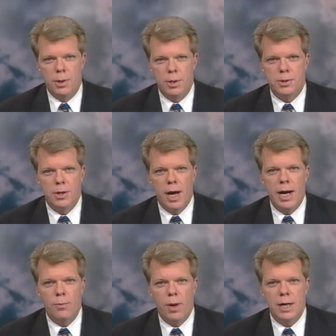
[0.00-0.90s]
murdered
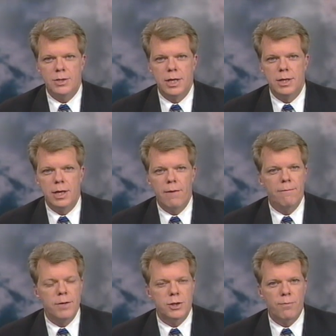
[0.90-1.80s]
tonight while attending a
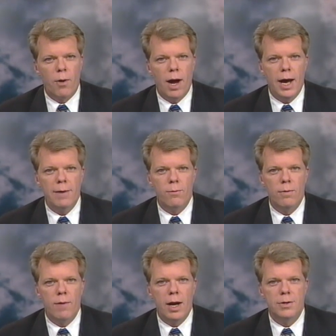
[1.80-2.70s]
fish fry
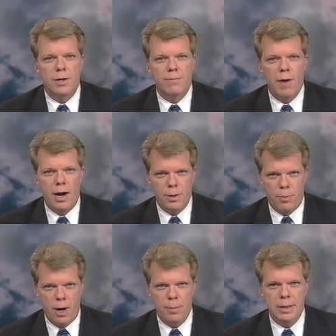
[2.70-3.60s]
for a volunteer fire
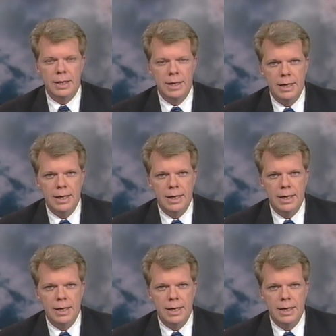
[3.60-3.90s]
department.